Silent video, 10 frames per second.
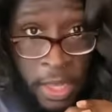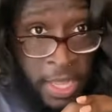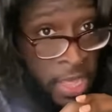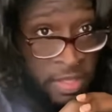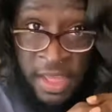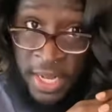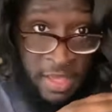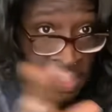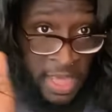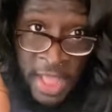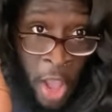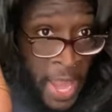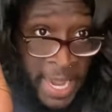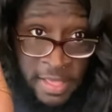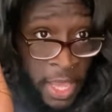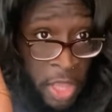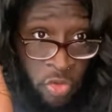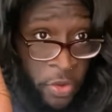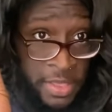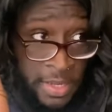That's all I can tell you,
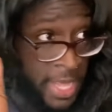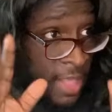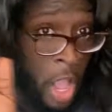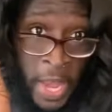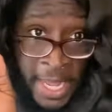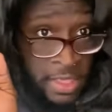Tracy. That's all I can tell